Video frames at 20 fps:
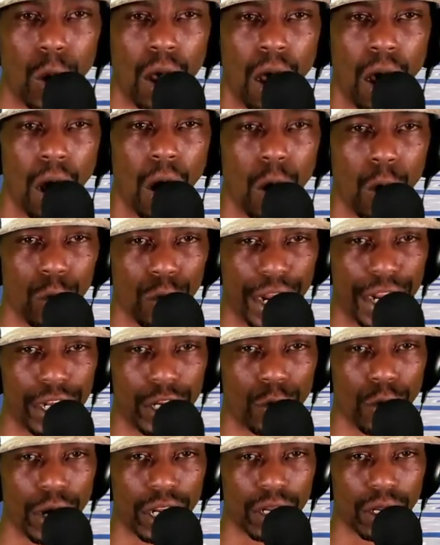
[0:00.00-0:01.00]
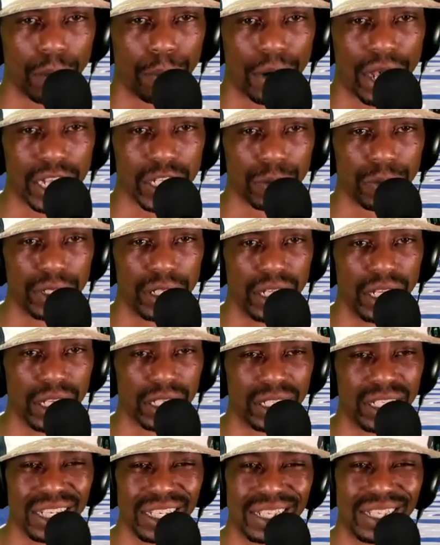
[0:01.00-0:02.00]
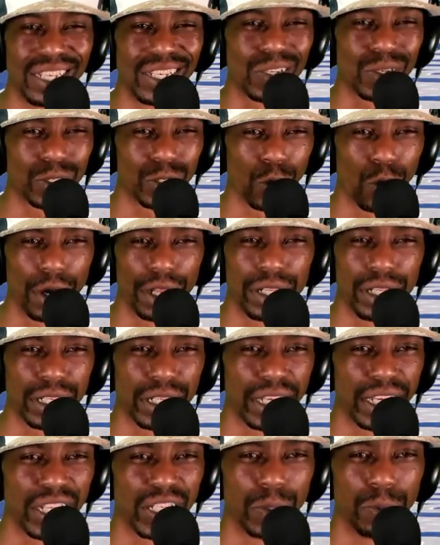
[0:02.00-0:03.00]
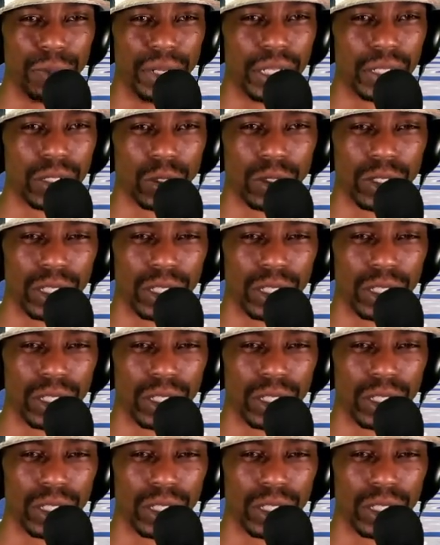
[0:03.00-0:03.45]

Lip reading: Oh, Randy Gregory possibly this destroying this kid's mental.